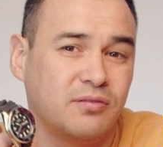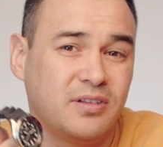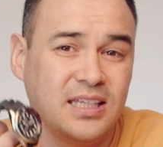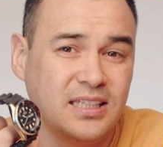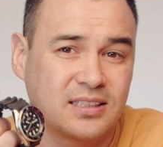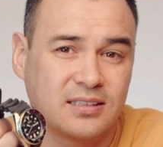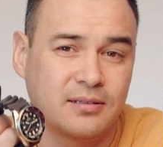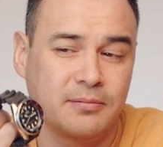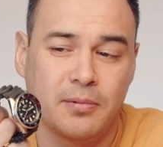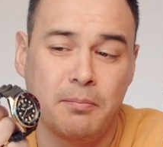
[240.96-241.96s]
of these
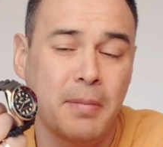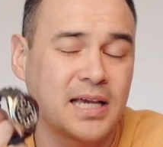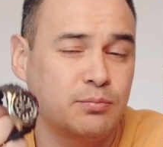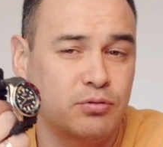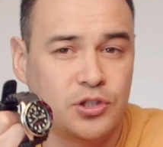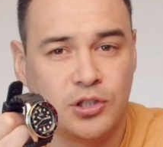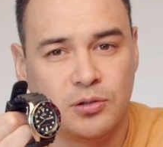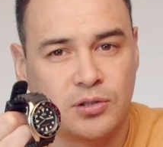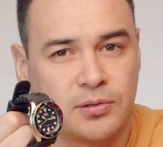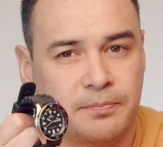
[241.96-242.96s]
are mass
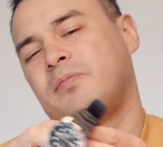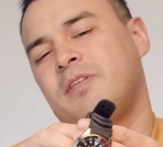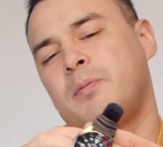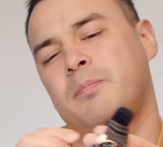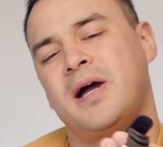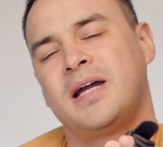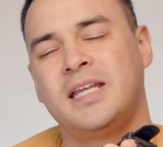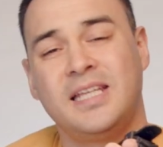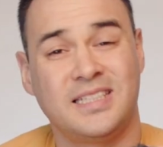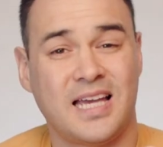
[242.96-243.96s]
produced. They've been
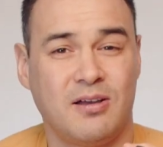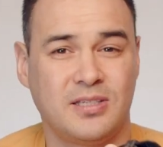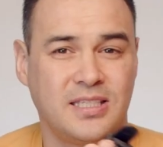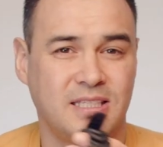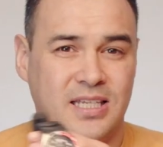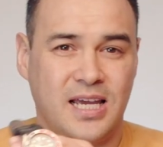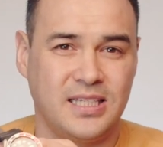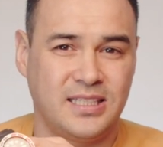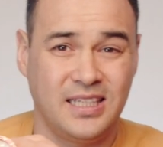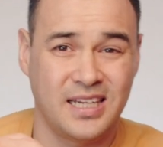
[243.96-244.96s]
banging these out since
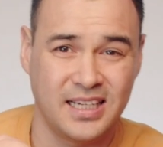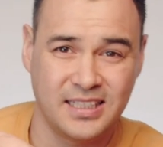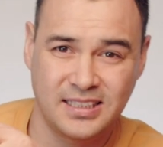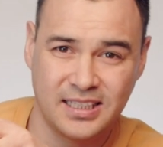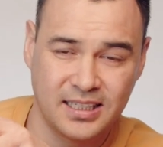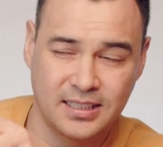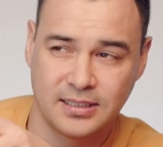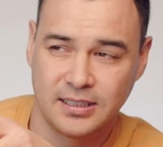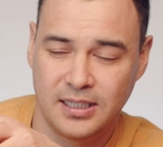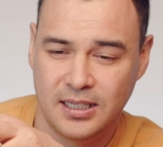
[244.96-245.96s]

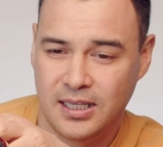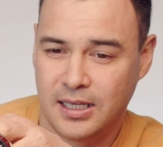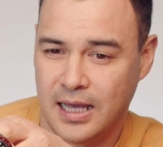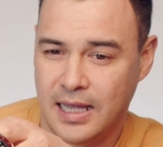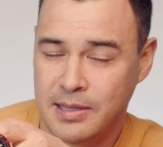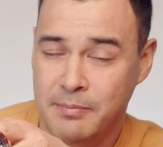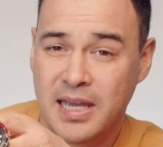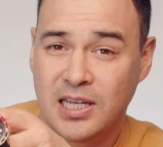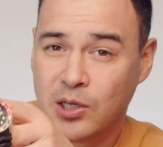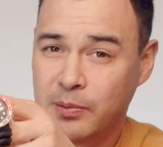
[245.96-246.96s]
1996, and they
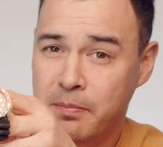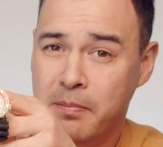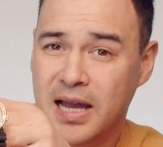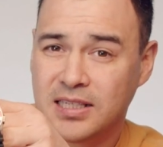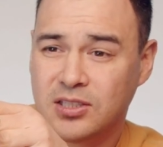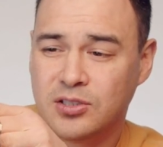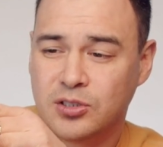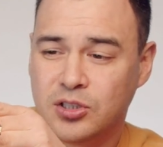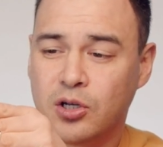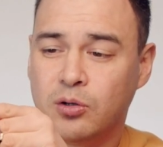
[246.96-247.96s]
make them in mass because they're
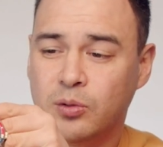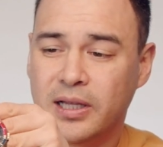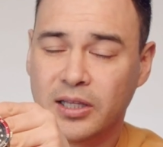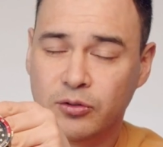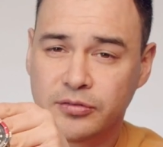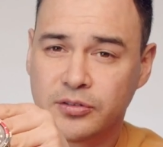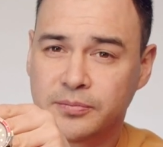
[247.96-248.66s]
so well loved.